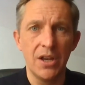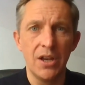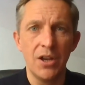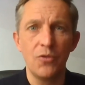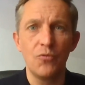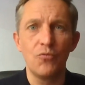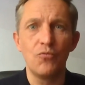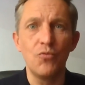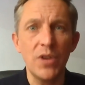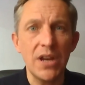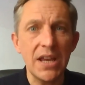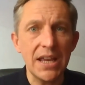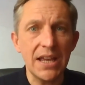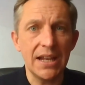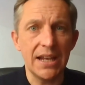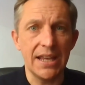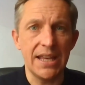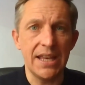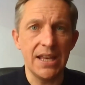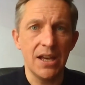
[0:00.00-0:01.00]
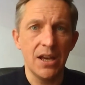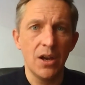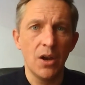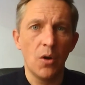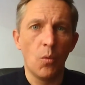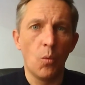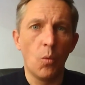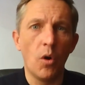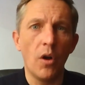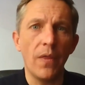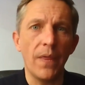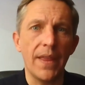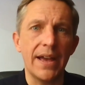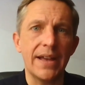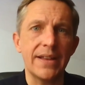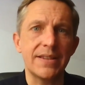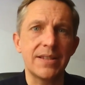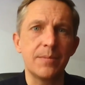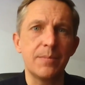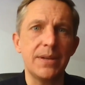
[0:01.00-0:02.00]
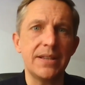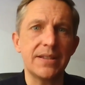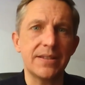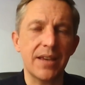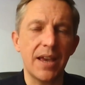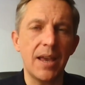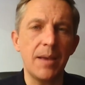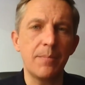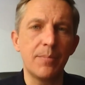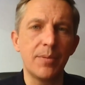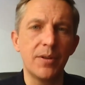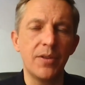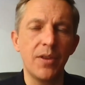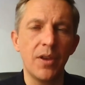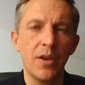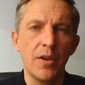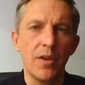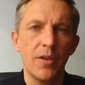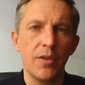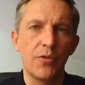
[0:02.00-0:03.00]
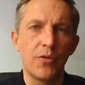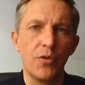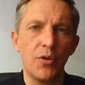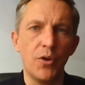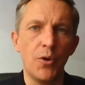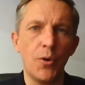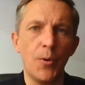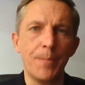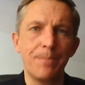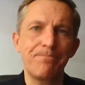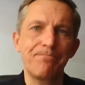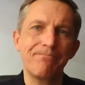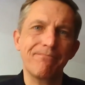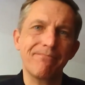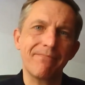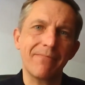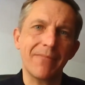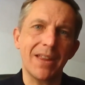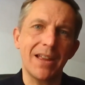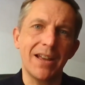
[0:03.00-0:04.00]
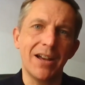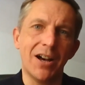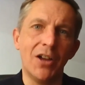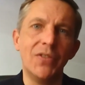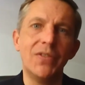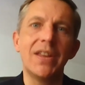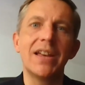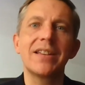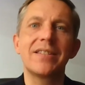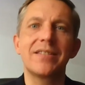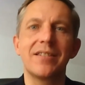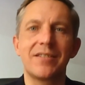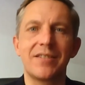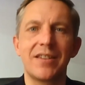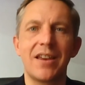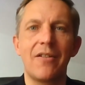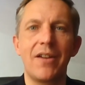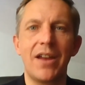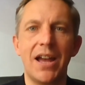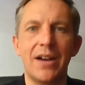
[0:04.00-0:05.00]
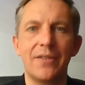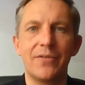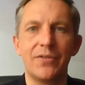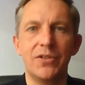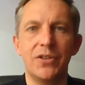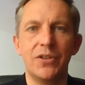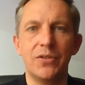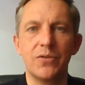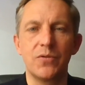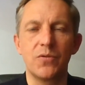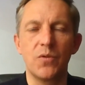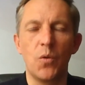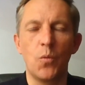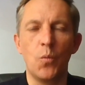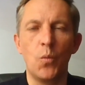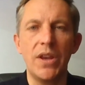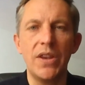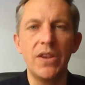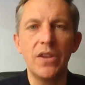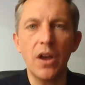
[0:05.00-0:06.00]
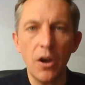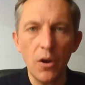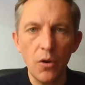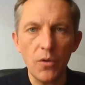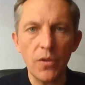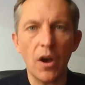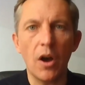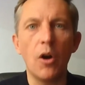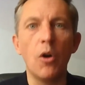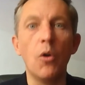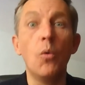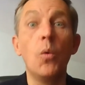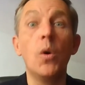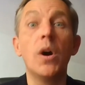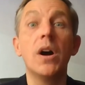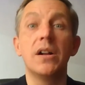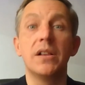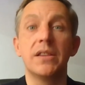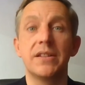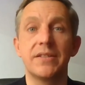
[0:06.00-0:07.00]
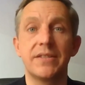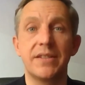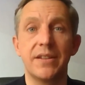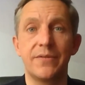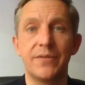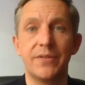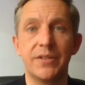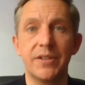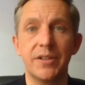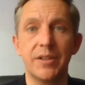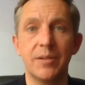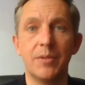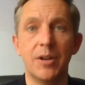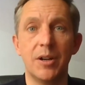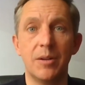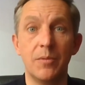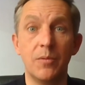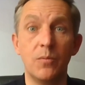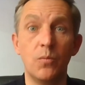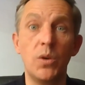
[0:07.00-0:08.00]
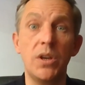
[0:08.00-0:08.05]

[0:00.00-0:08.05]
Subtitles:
really want that to be tapered through unnecessary avenues. We know the whole world is different at the moment. We